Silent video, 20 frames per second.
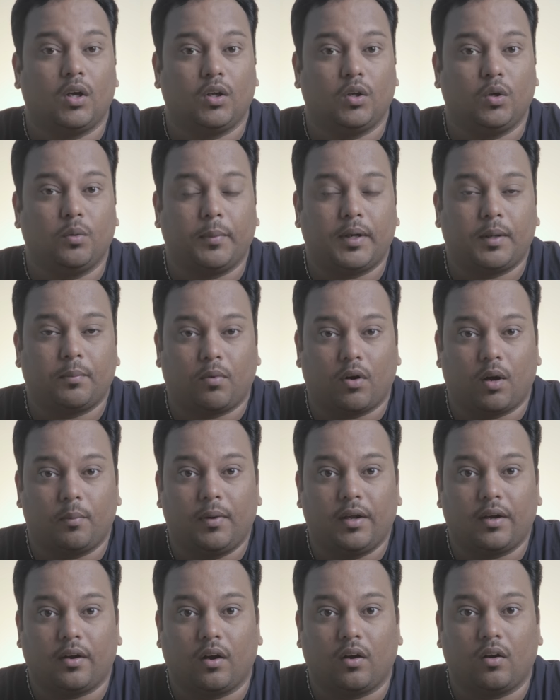You might
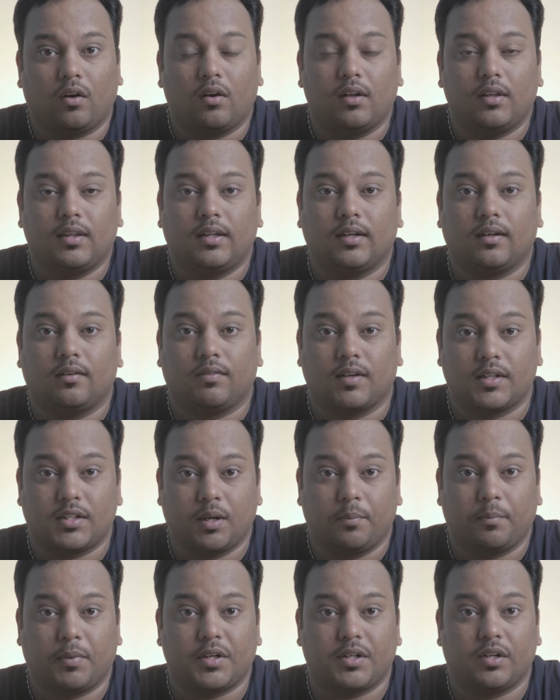probably recall the
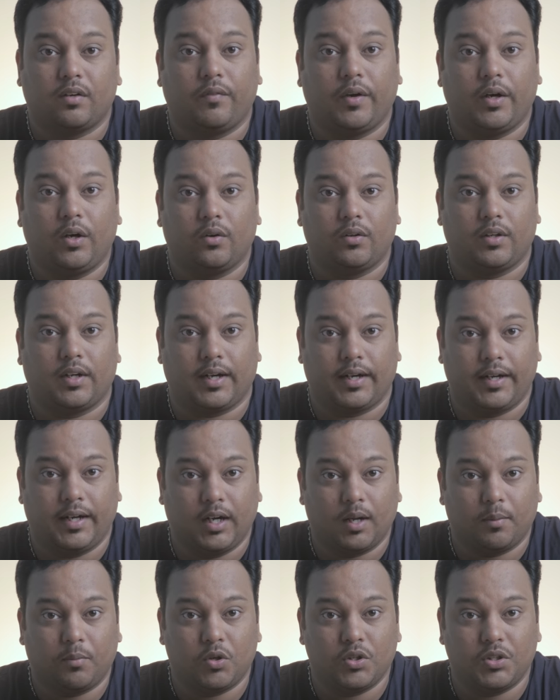first impression video that I
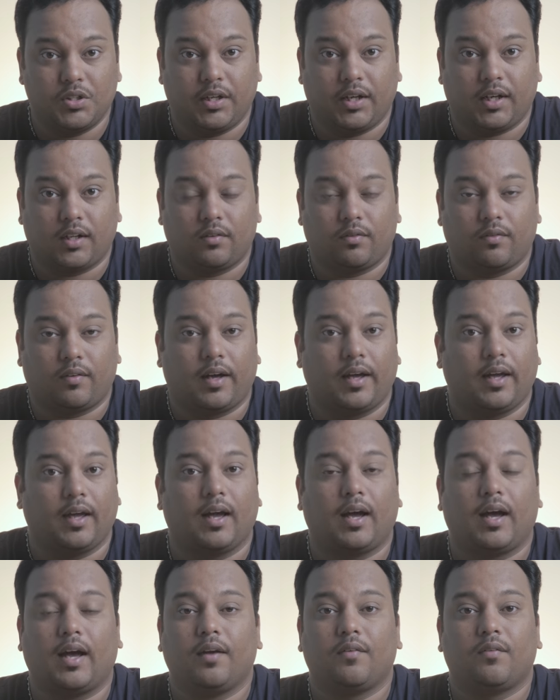did about G H
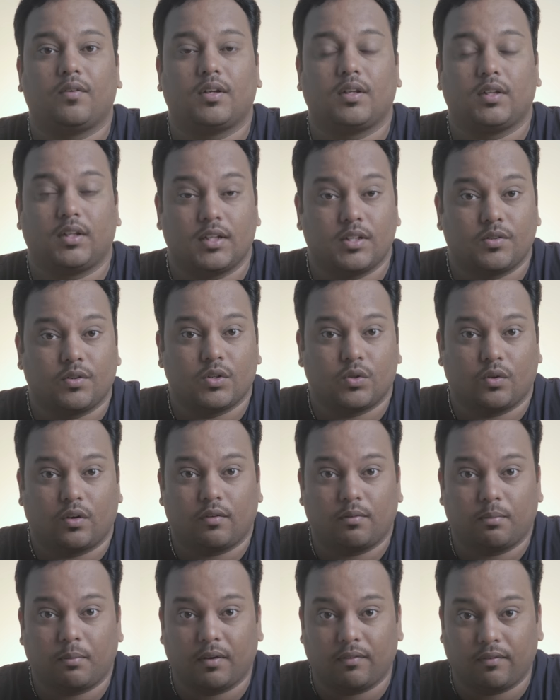five. I, this was one
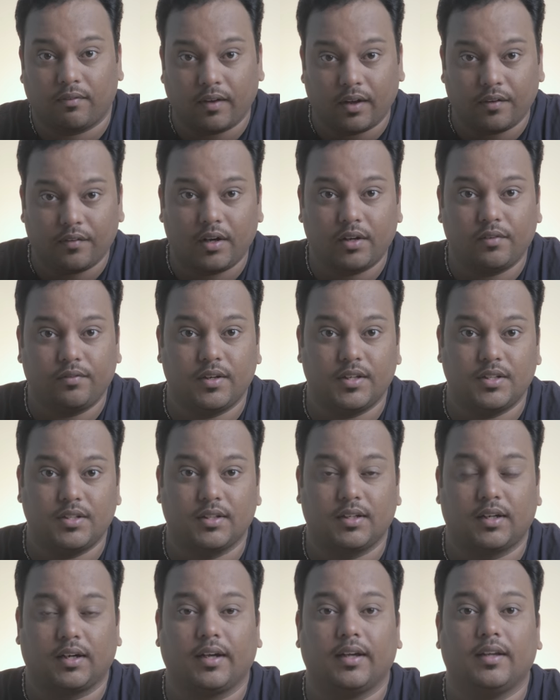of my favorite
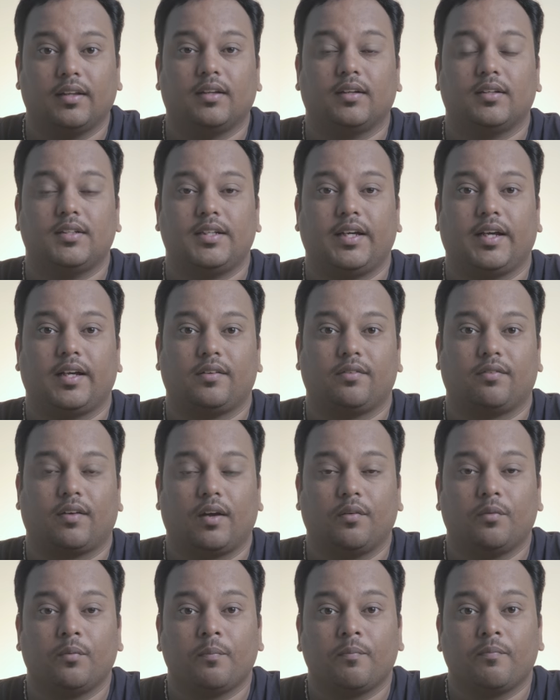features in the G H
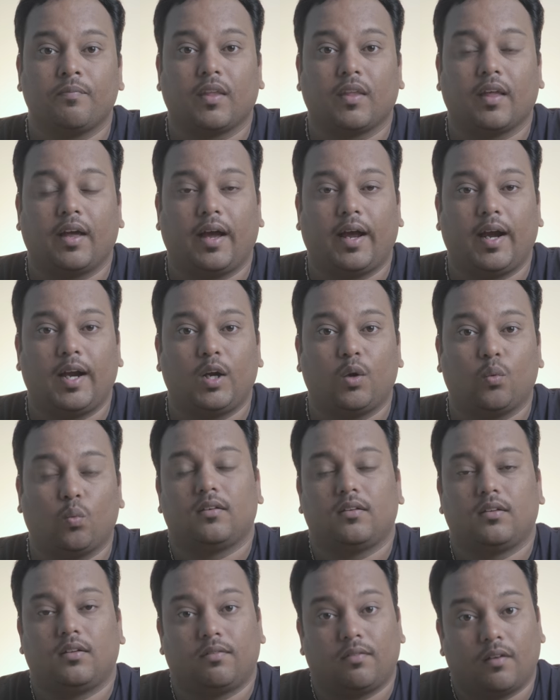five,
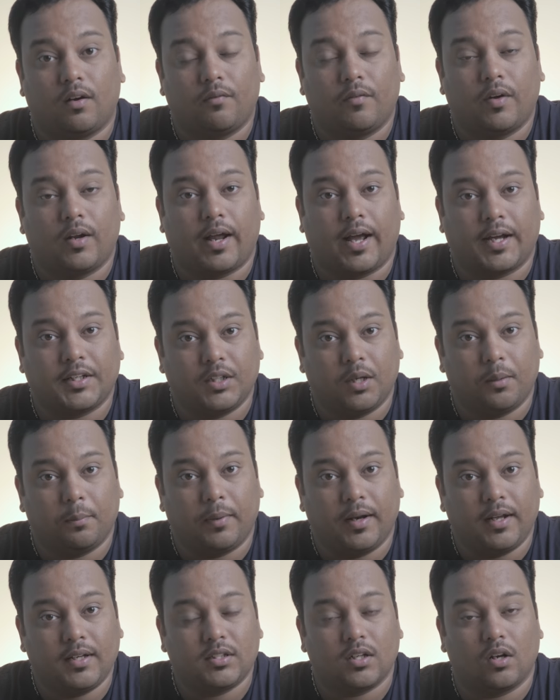and the firmware actually
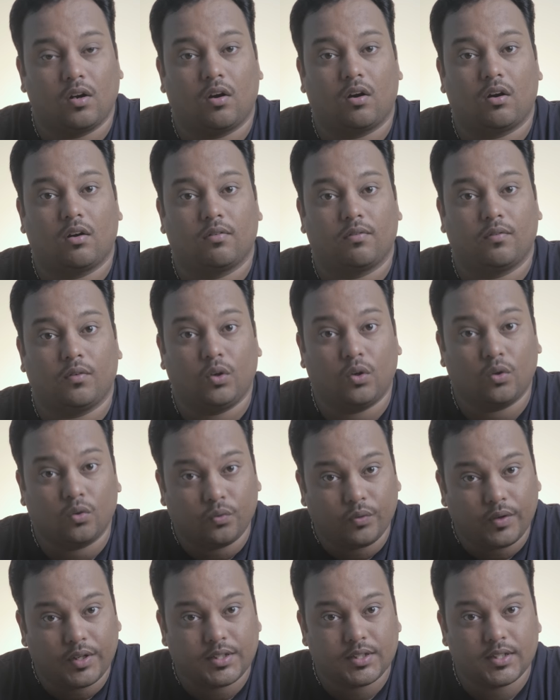brings a lot of new
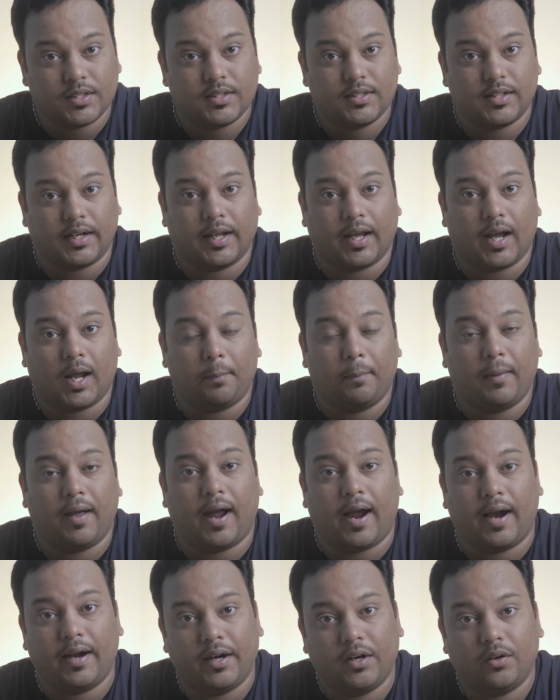features that can be
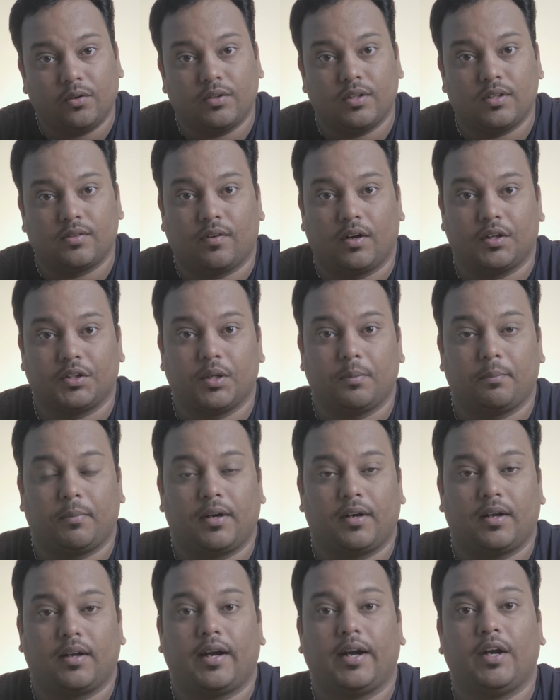added to this function
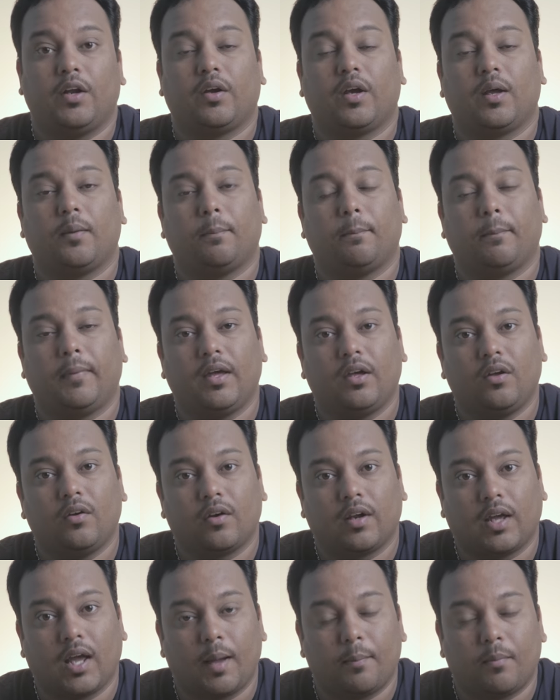button, and you can make
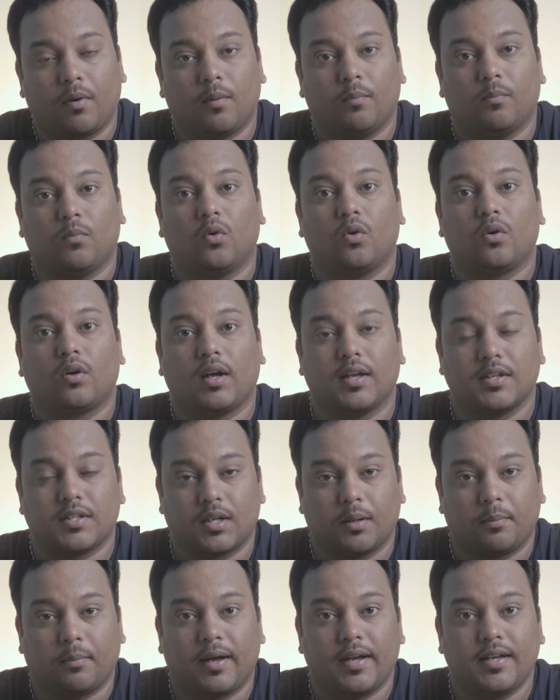your camera more
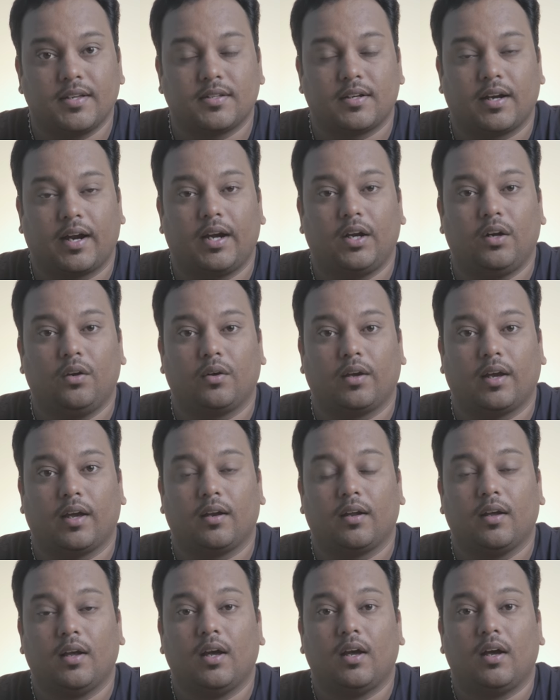customized and you
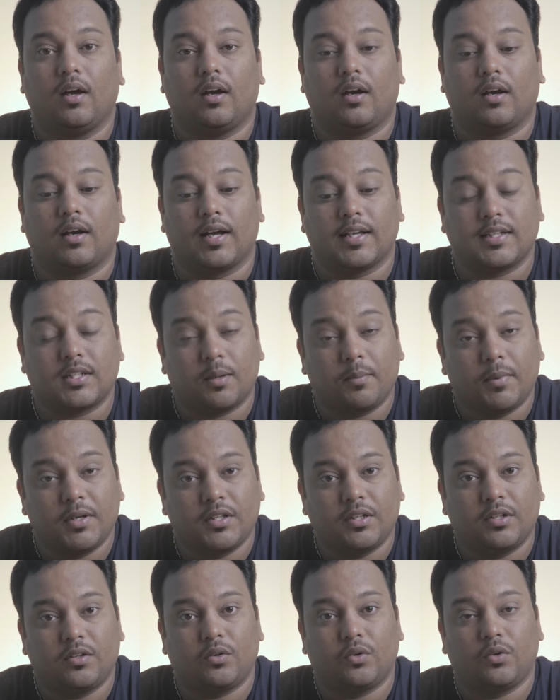can
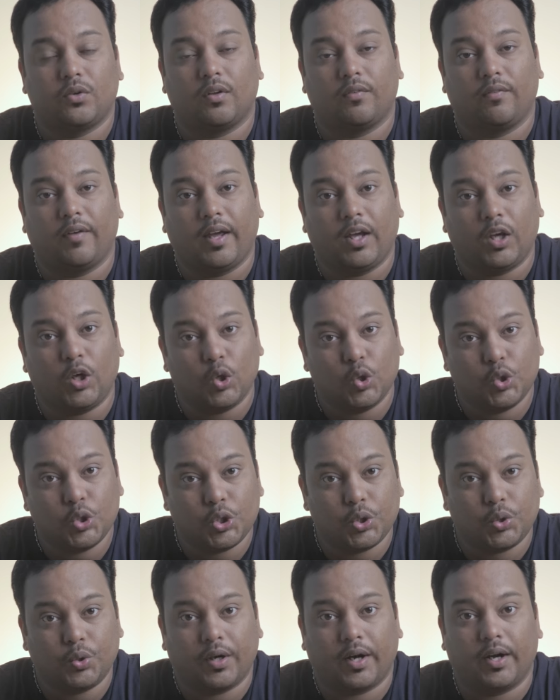customize it to the way you
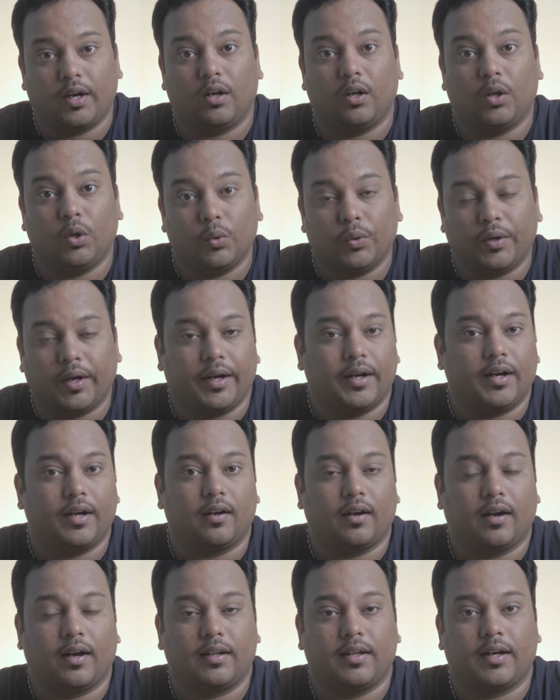shoot and you need
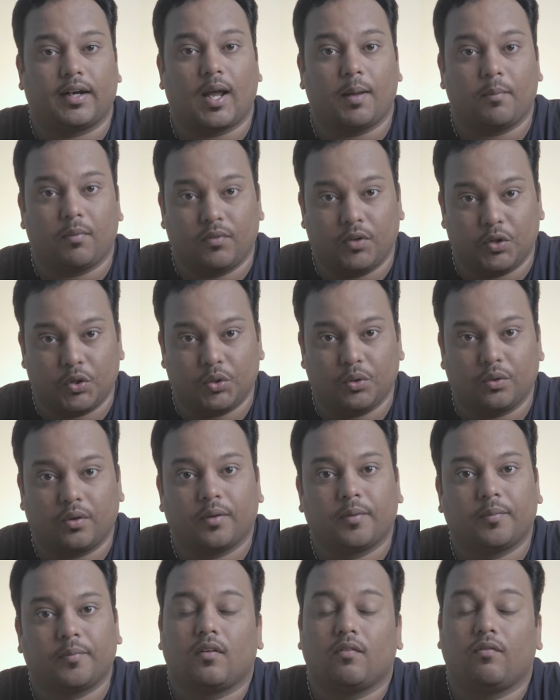it at the time of the shoot.